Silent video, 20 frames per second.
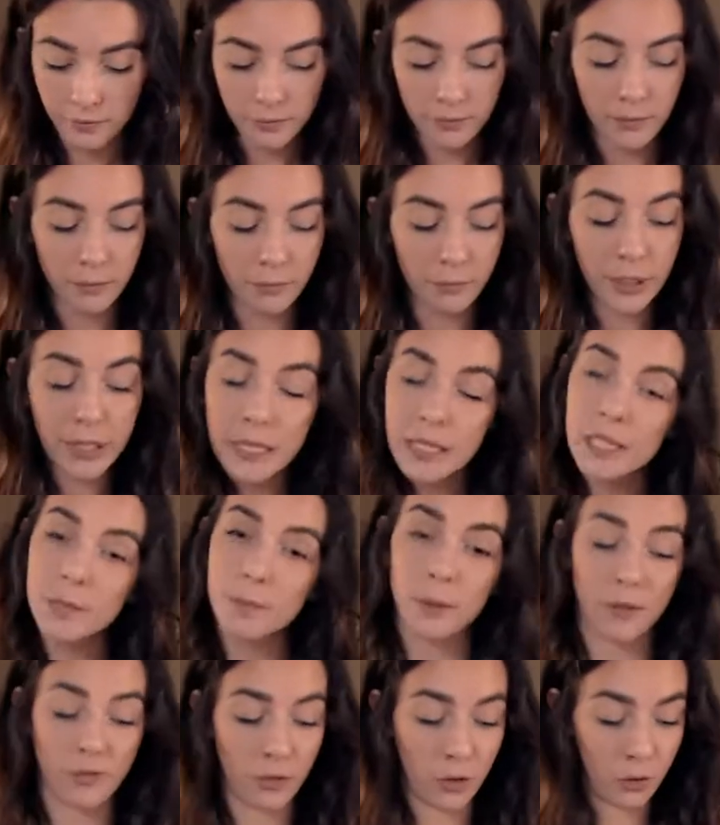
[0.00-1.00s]
Please
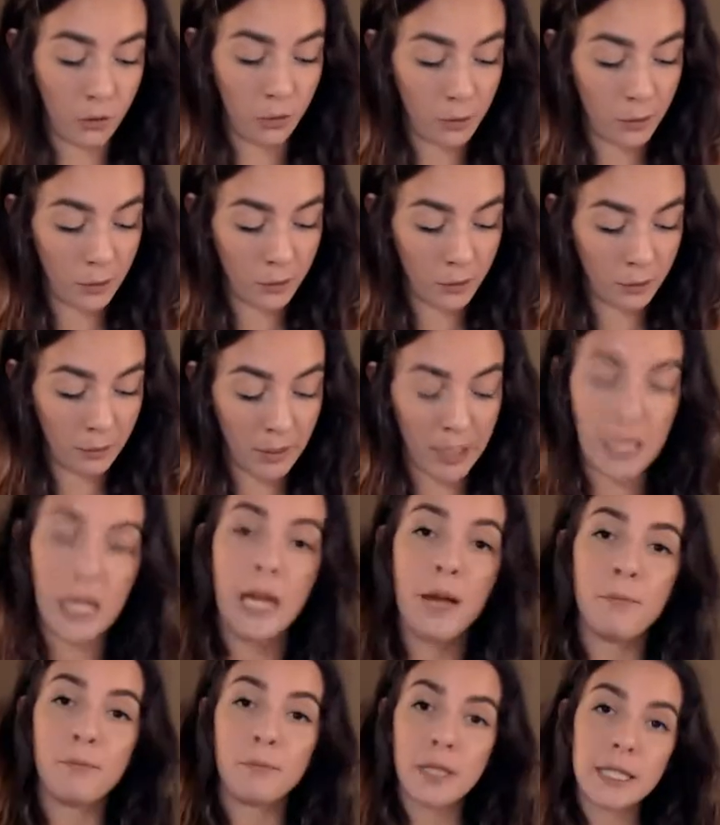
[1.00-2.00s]
be vulnerable with me.
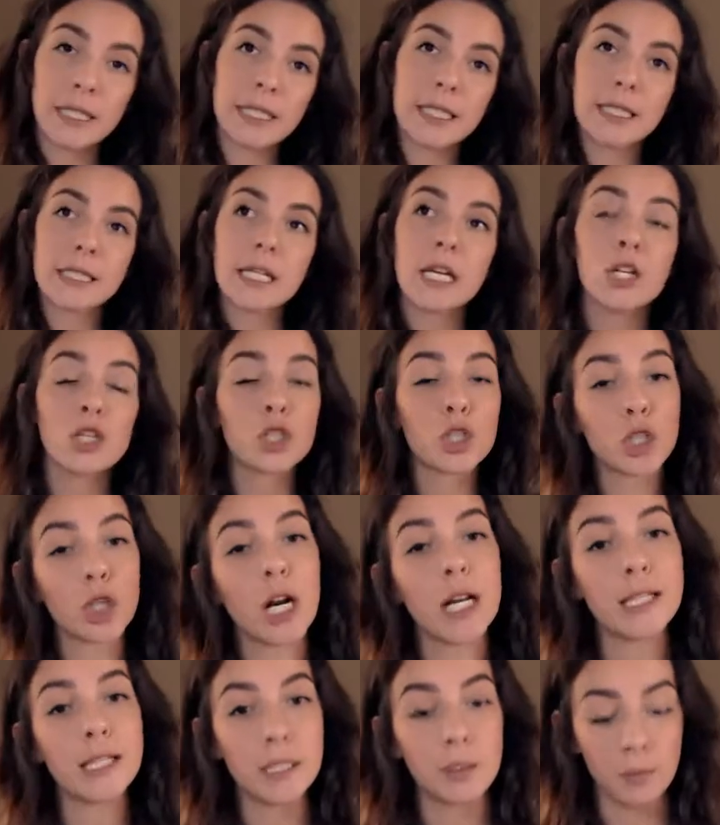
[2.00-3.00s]
Please
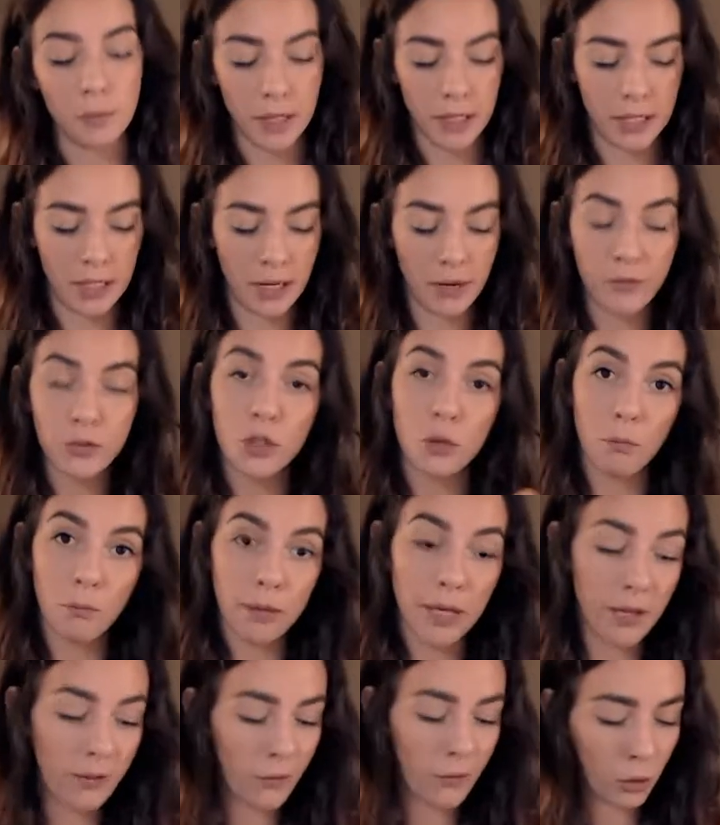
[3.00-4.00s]
trust me enough to
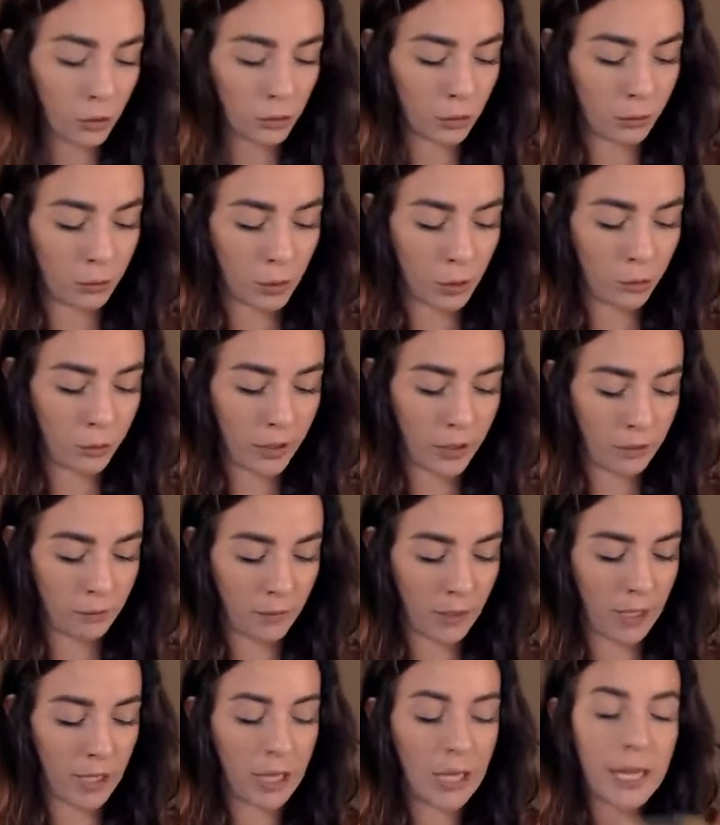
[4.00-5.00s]
be vulnerable with
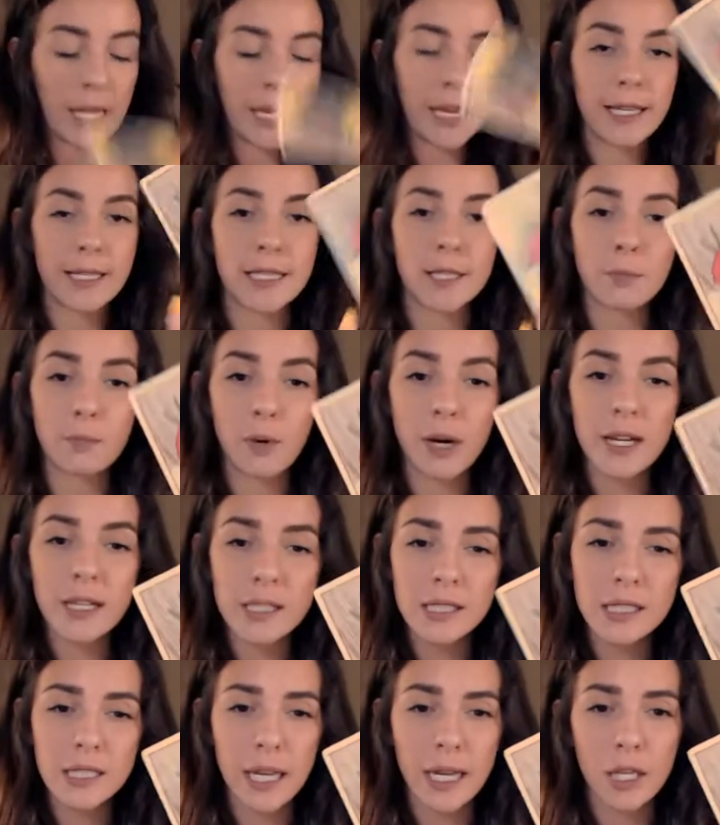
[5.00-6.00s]
me.
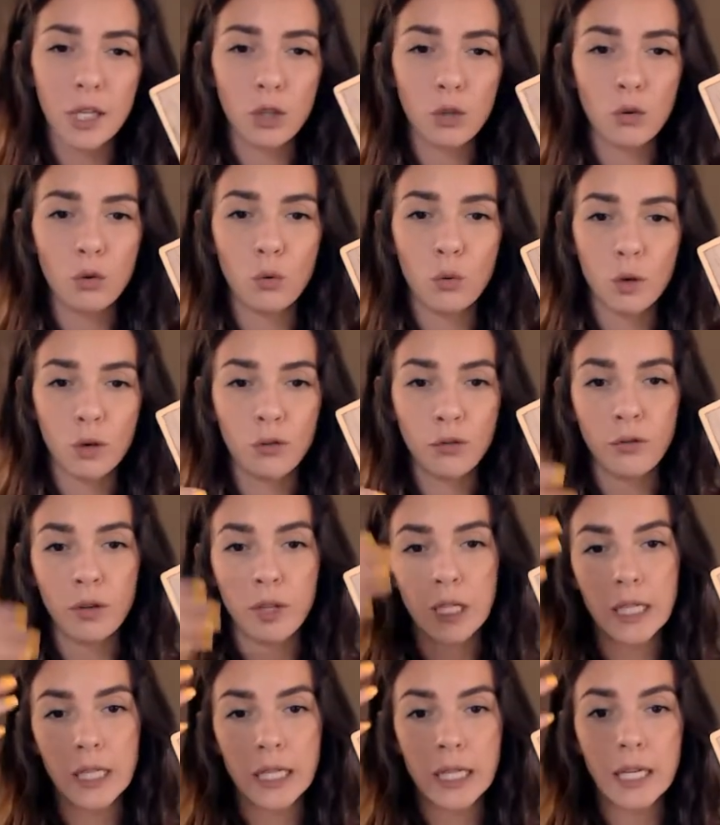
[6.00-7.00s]
Express that you were
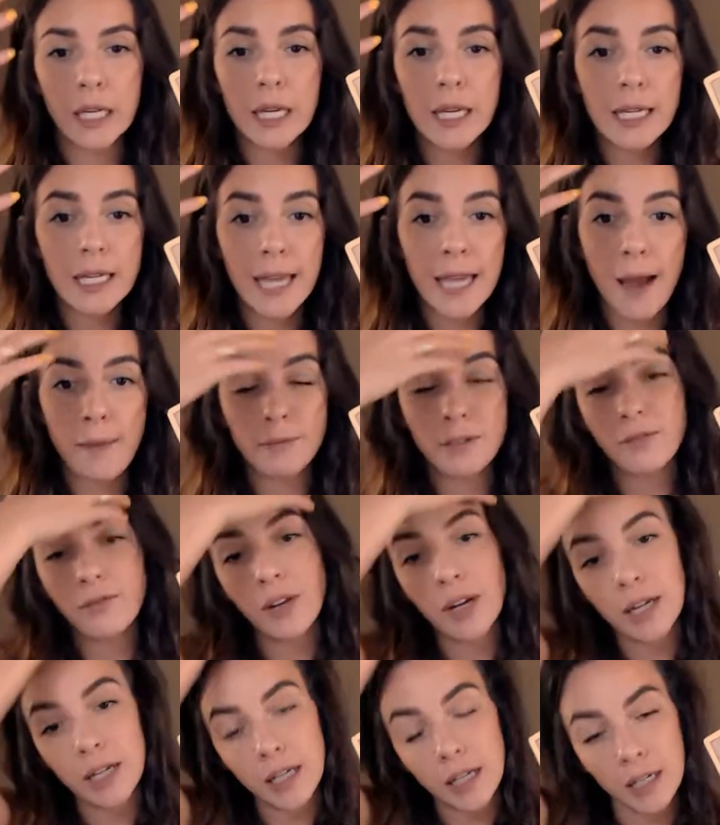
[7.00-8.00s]
feeling
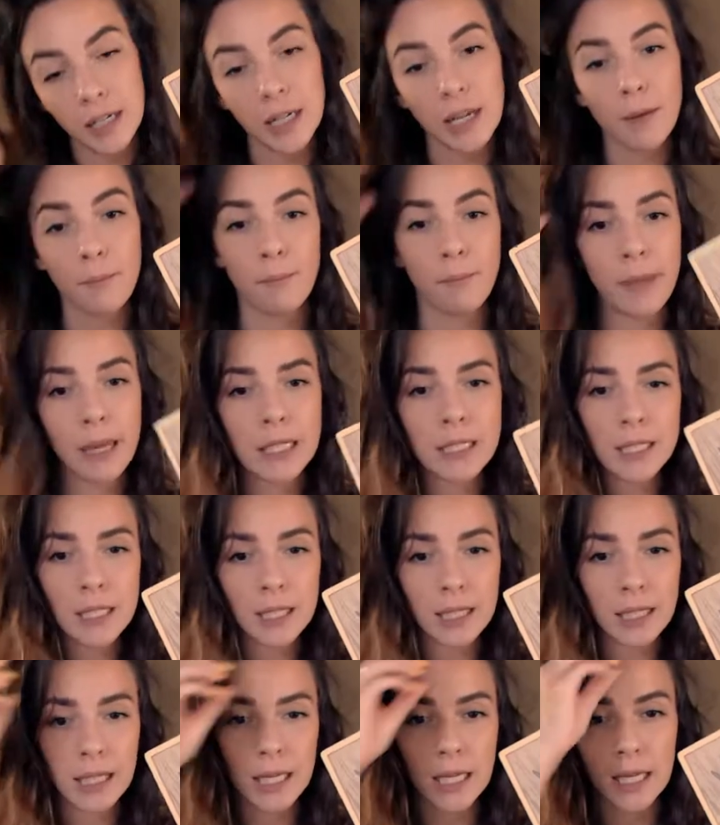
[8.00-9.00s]
captivated
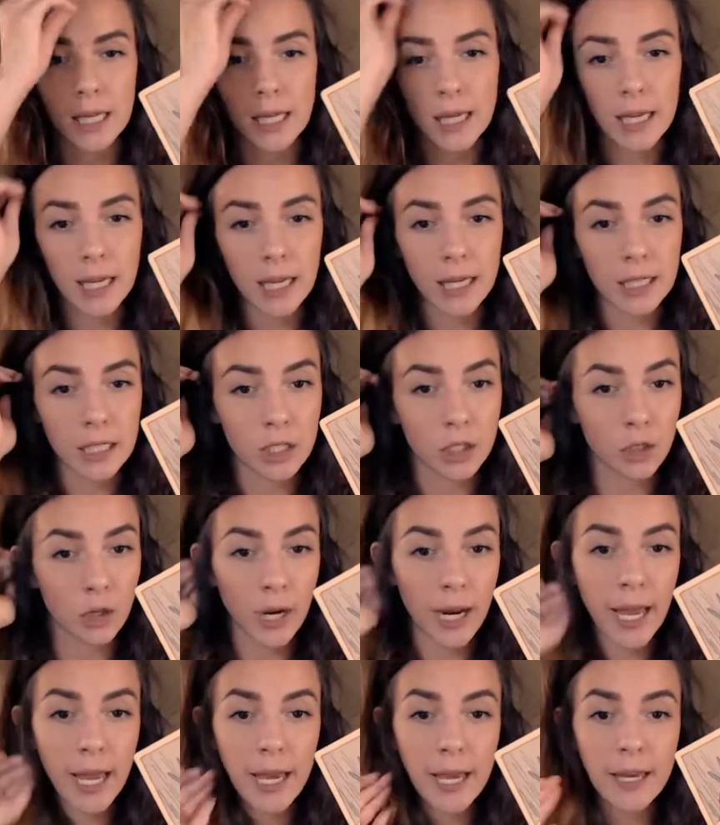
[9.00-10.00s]
mentally and in your
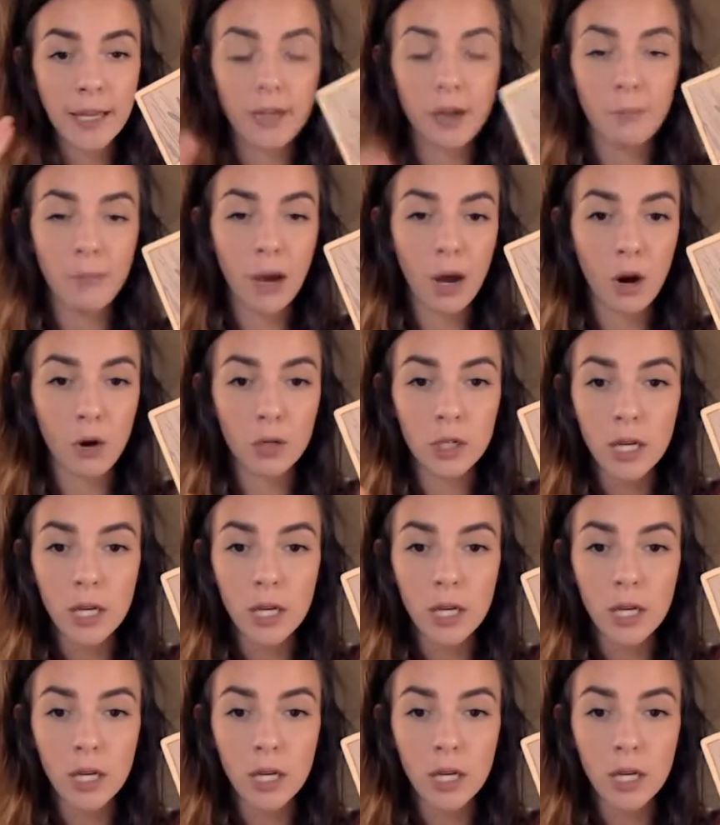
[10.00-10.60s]
head about